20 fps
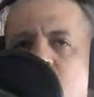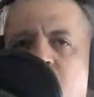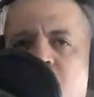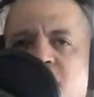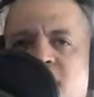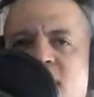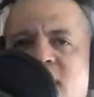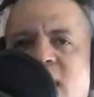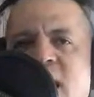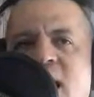
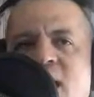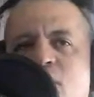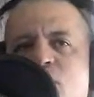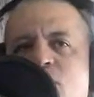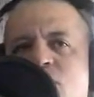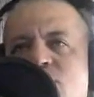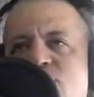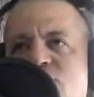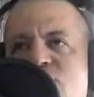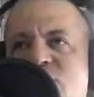But I
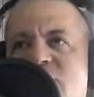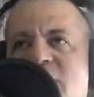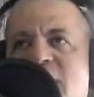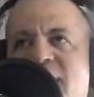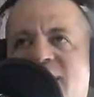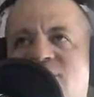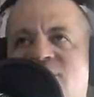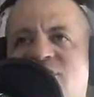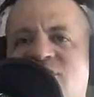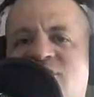would just
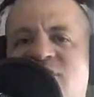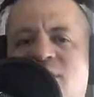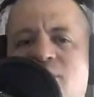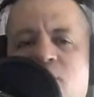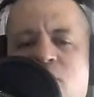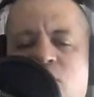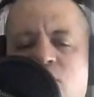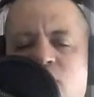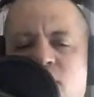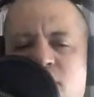like to see
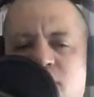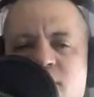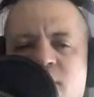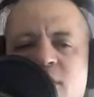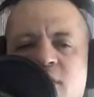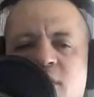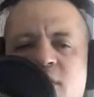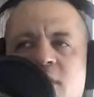more.